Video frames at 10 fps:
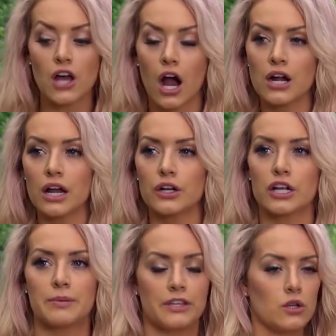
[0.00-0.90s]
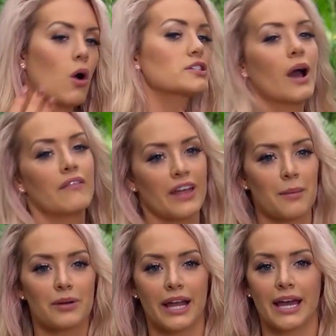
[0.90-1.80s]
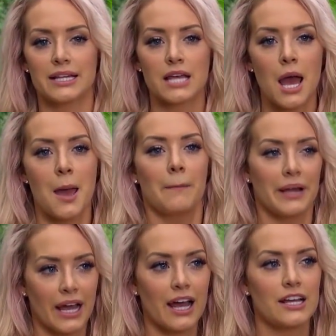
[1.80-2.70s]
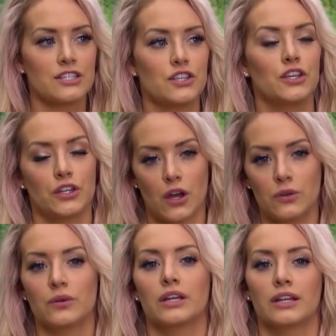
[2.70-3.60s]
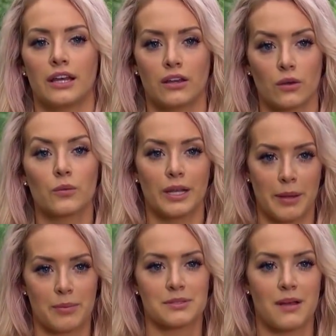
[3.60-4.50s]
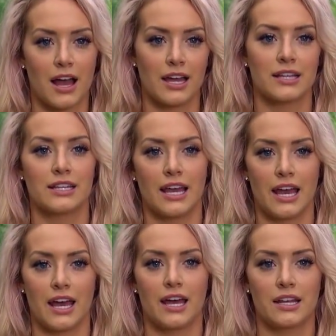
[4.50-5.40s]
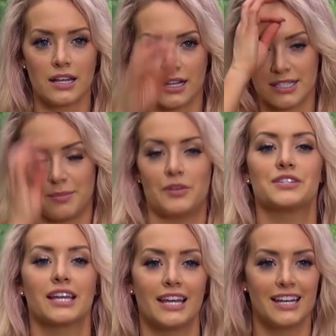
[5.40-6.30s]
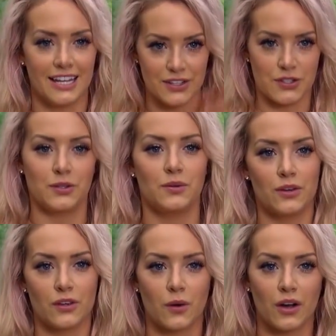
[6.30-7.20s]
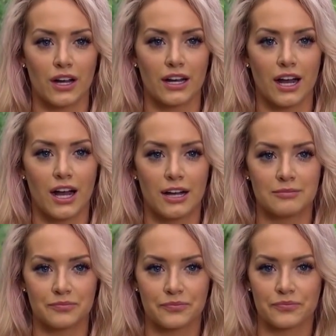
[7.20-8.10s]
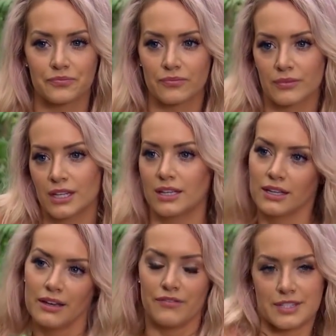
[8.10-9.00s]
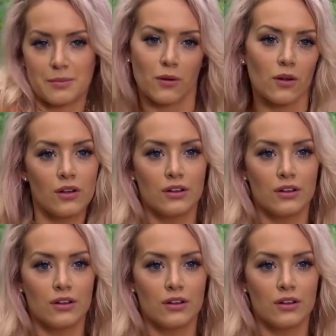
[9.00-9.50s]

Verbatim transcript: hard on Earth, but then you also have the upper hand because you know you can like read people's mind and unzip your skin into your um, invisible.